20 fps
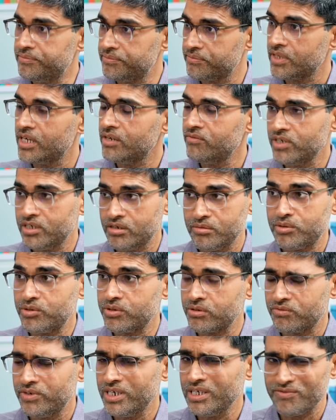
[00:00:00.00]
mm-hmm. we have
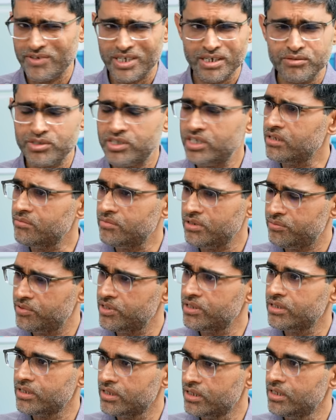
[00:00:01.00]
about 25, 30
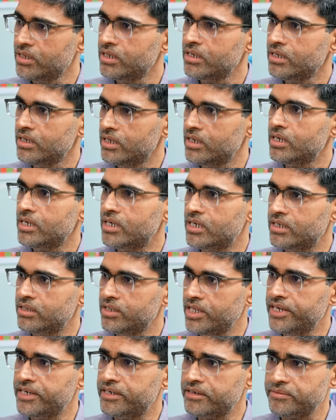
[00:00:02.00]
people uh,
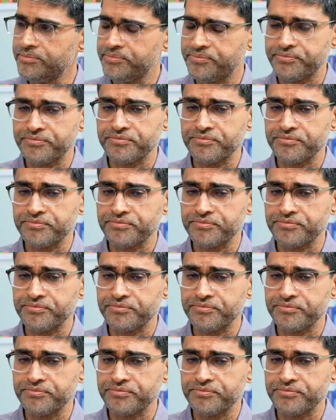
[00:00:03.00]
there. Yeah.